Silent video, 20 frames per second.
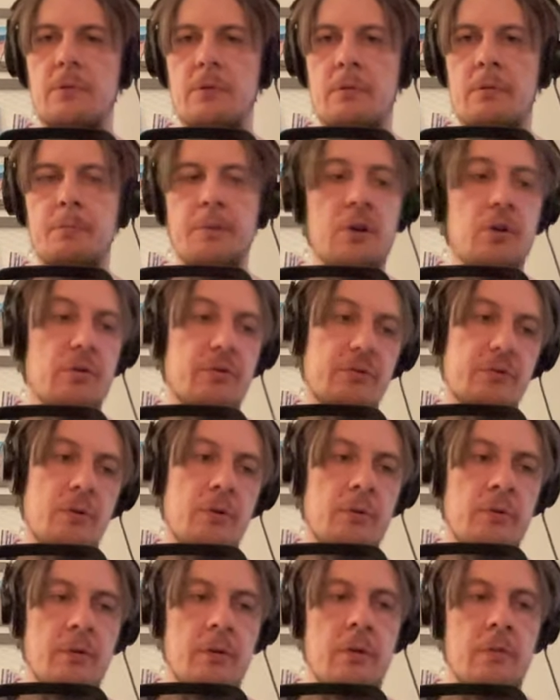uh, because
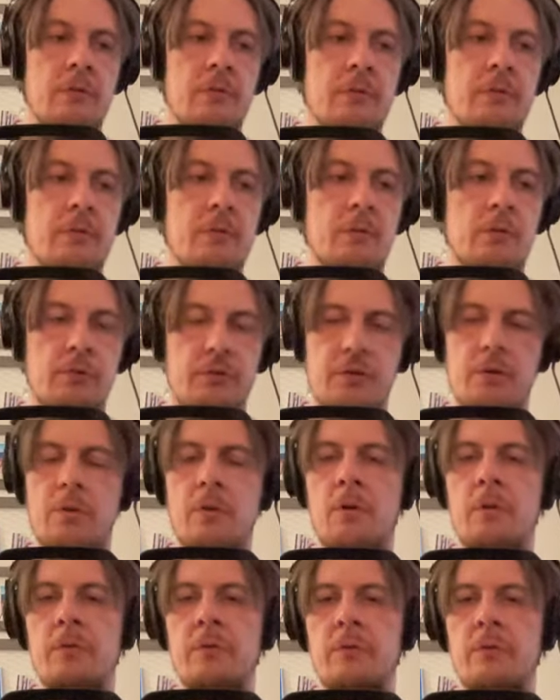on on also
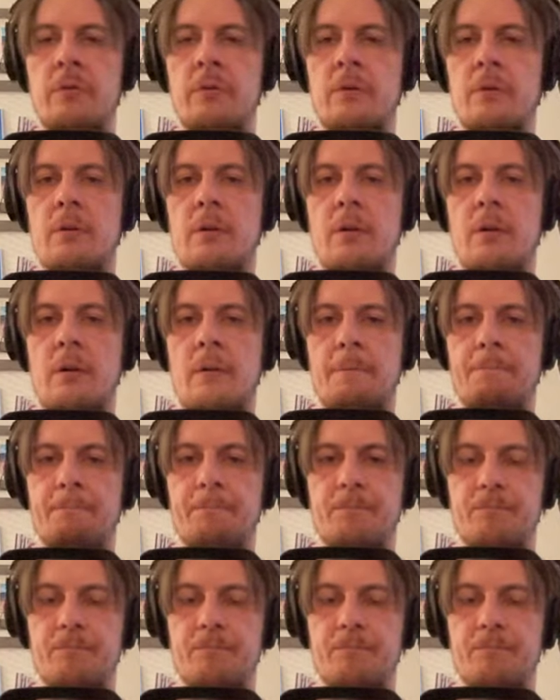on um,